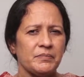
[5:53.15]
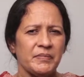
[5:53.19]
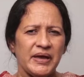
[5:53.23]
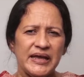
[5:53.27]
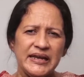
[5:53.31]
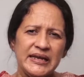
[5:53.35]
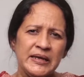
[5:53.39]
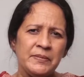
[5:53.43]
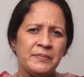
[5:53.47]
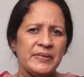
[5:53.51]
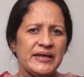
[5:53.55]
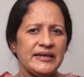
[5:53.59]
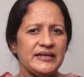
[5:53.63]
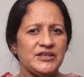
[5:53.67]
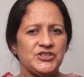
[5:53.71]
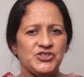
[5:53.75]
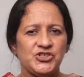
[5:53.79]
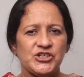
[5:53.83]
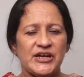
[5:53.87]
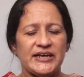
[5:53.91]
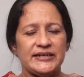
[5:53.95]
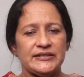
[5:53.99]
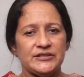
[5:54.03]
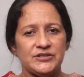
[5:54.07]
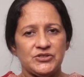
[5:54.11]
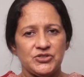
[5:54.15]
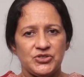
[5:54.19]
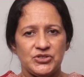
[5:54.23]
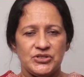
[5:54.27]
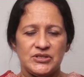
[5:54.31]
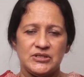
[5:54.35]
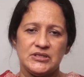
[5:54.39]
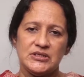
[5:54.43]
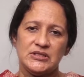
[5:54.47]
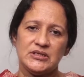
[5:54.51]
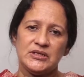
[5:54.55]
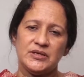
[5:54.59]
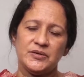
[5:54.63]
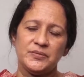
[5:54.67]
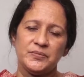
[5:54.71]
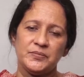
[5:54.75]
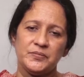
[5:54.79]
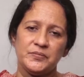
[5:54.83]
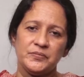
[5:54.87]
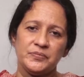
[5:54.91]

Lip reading: many challenges.